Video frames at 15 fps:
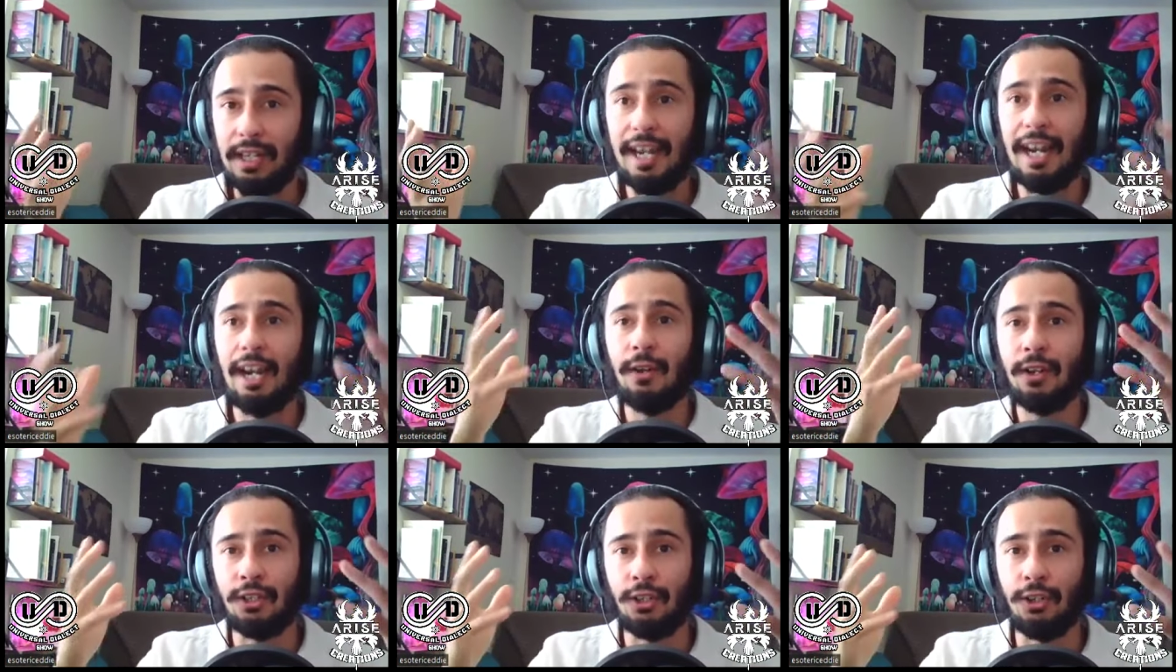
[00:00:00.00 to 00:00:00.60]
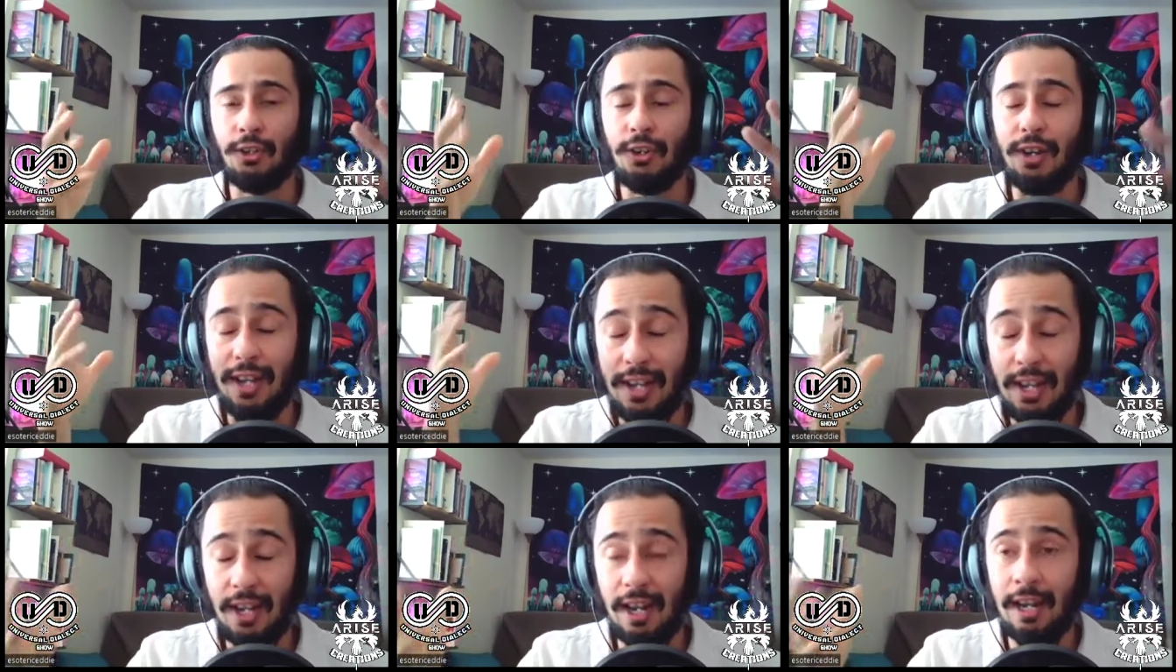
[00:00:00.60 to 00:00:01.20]
a character
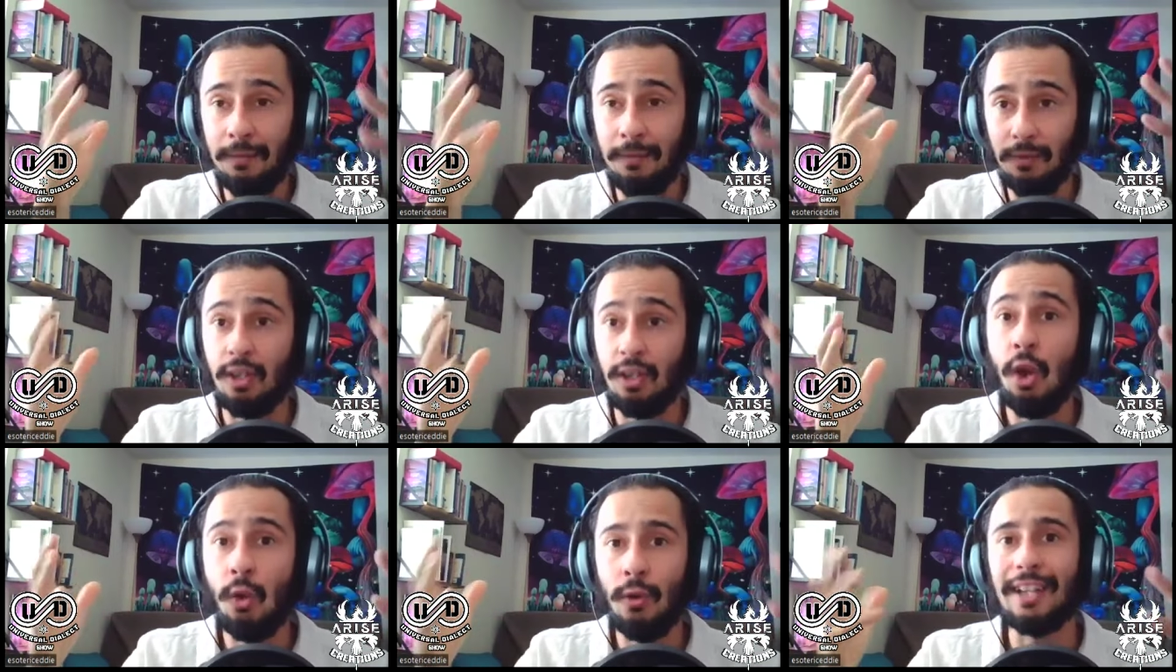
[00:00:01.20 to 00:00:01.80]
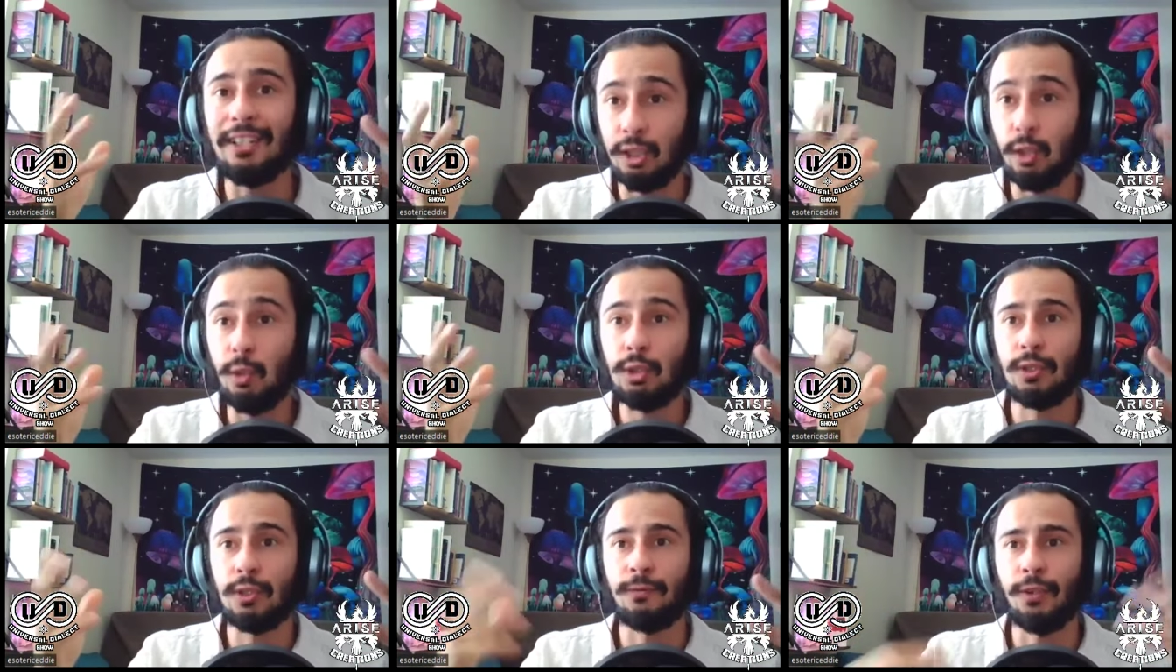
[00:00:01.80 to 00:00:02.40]
name known as
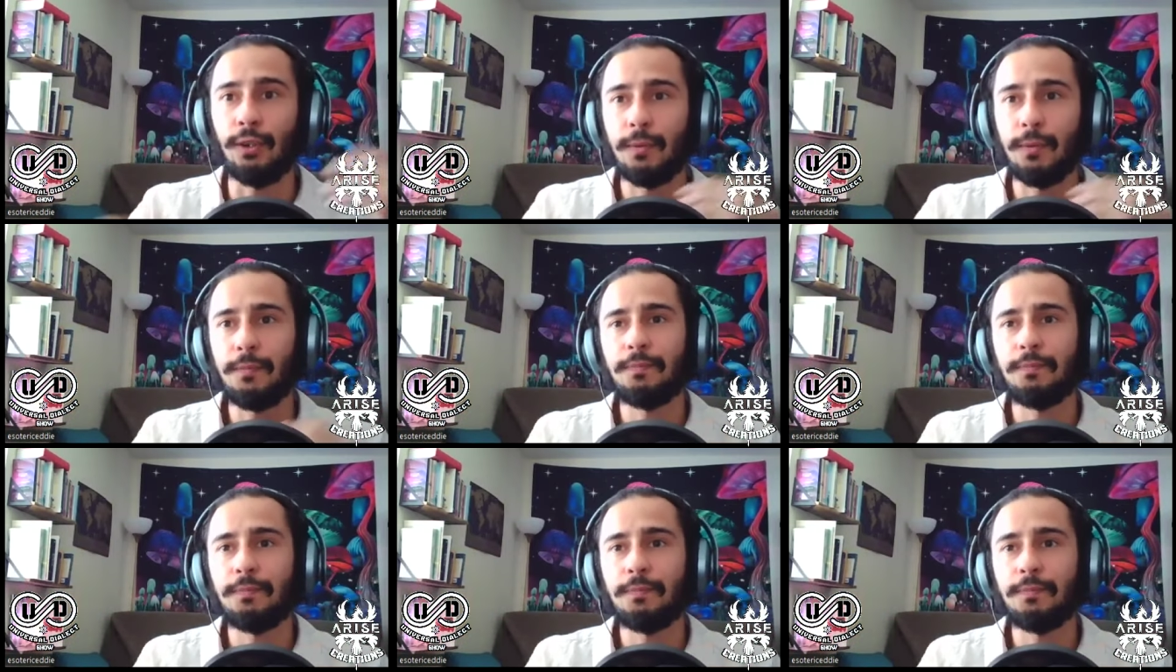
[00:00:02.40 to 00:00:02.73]
Lucifer.